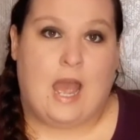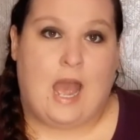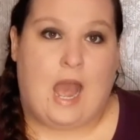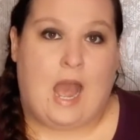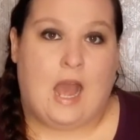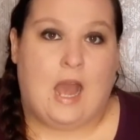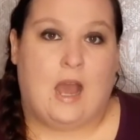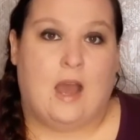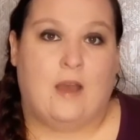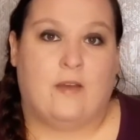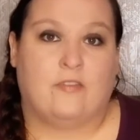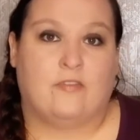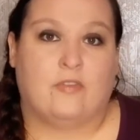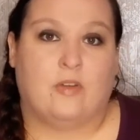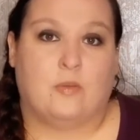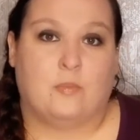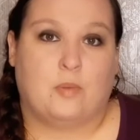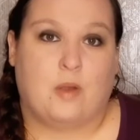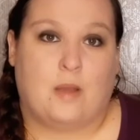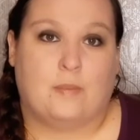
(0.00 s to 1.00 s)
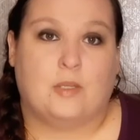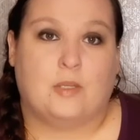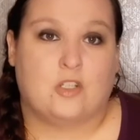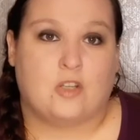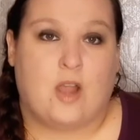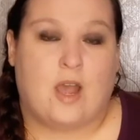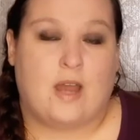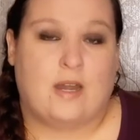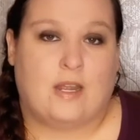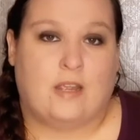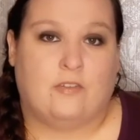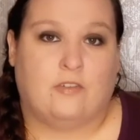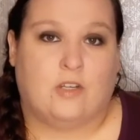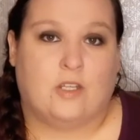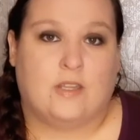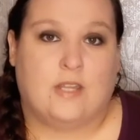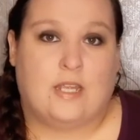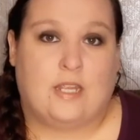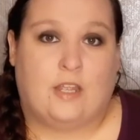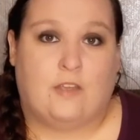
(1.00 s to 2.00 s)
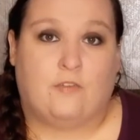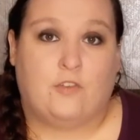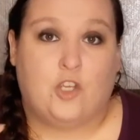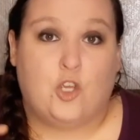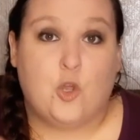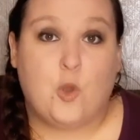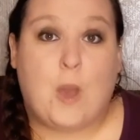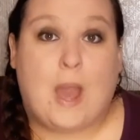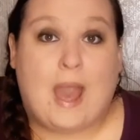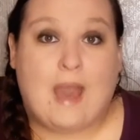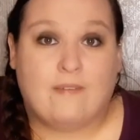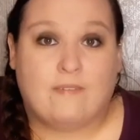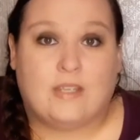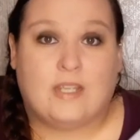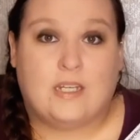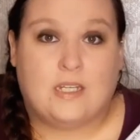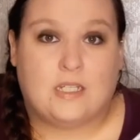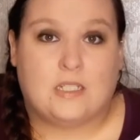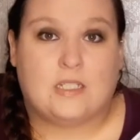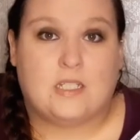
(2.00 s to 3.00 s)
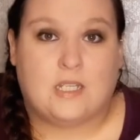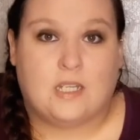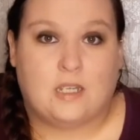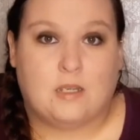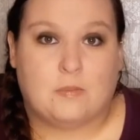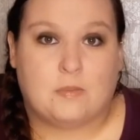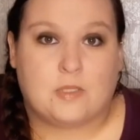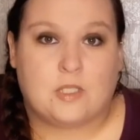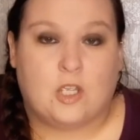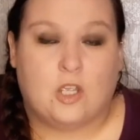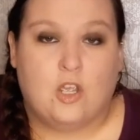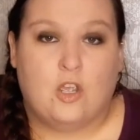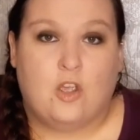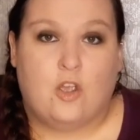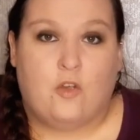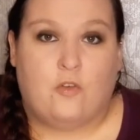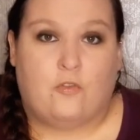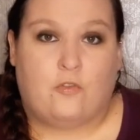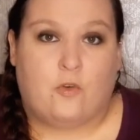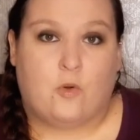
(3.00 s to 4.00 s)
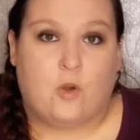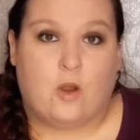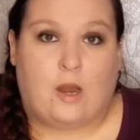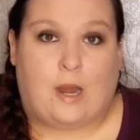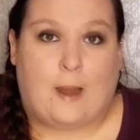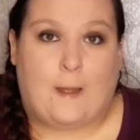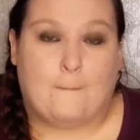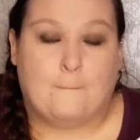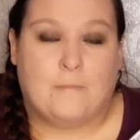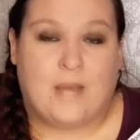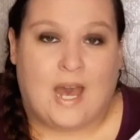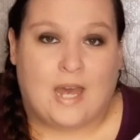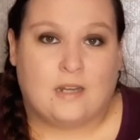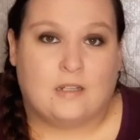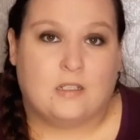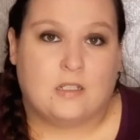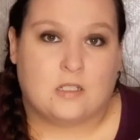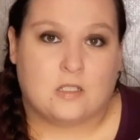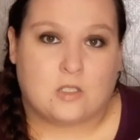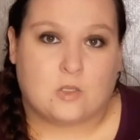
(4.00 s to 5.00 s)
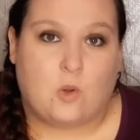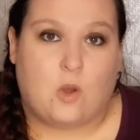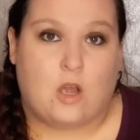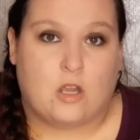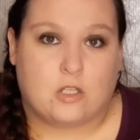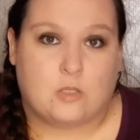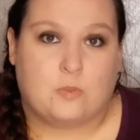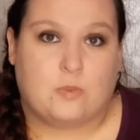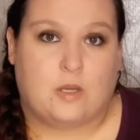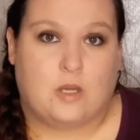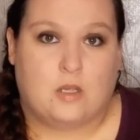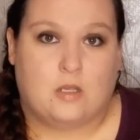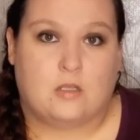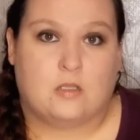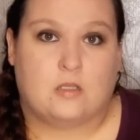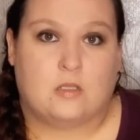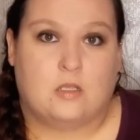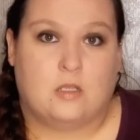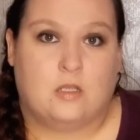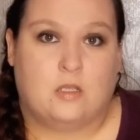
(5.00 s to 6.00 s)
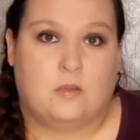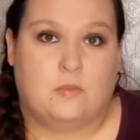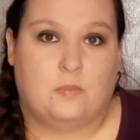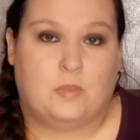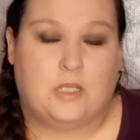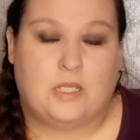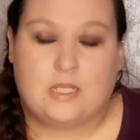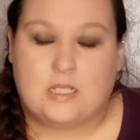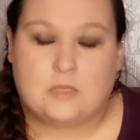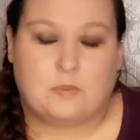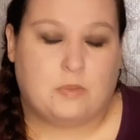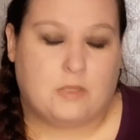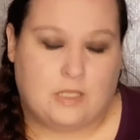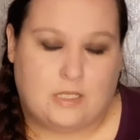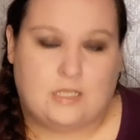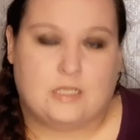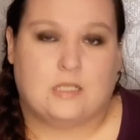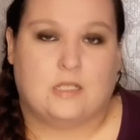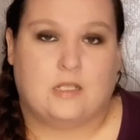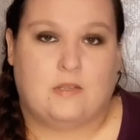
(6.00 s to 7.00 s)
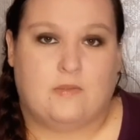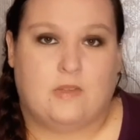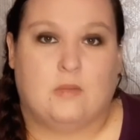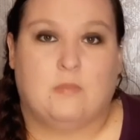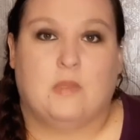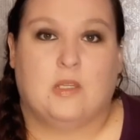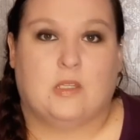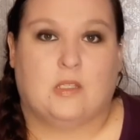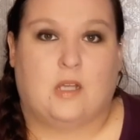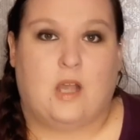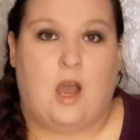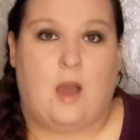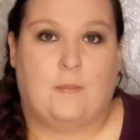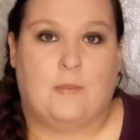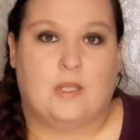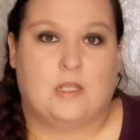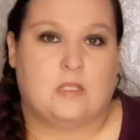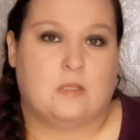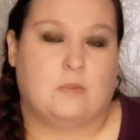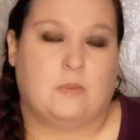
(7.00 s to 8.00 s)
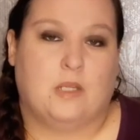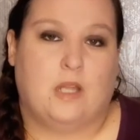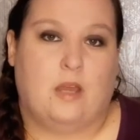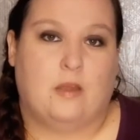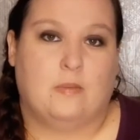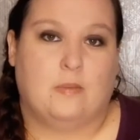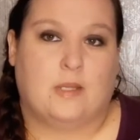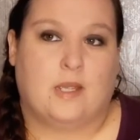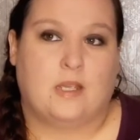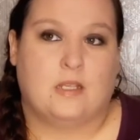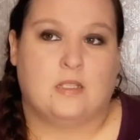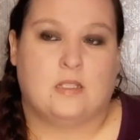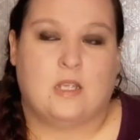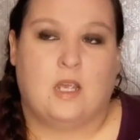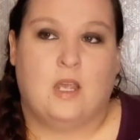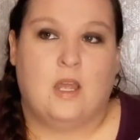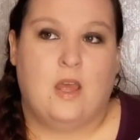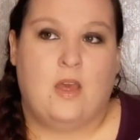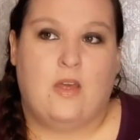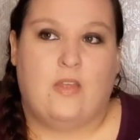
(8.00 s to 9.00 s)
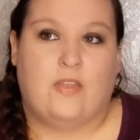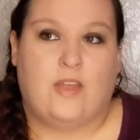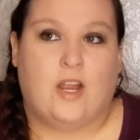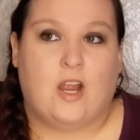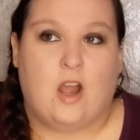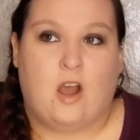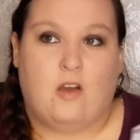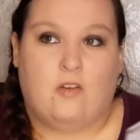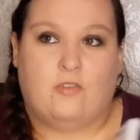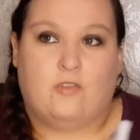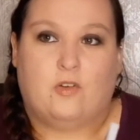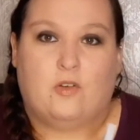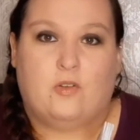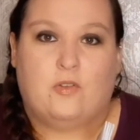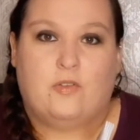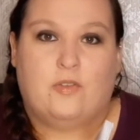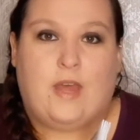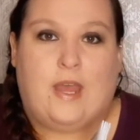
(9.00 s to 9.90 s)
I've probably tried everything. If you have any tips for battling squash bugs, please leave them in the comments below, because they're awful.